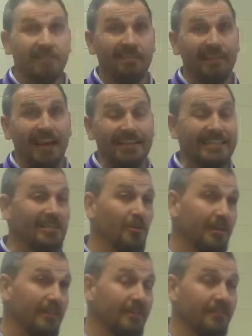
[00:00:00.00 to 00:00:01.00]

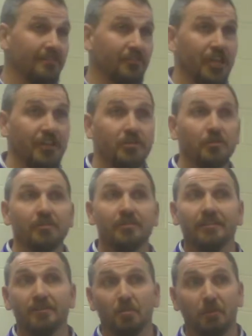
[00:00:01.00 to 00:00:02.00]
Ideally, this change to
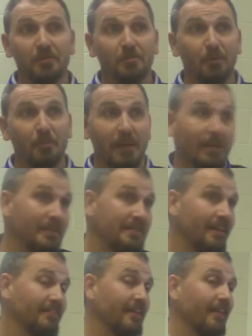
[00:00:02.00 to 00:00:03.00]
assistant principal maybe
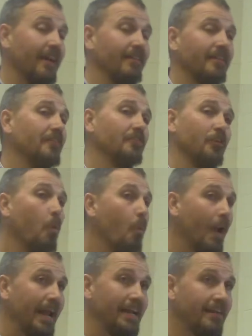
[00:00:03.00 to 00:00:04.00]
takes that connotation
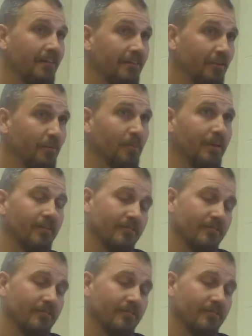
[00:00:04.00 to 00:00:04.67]
away a little bit,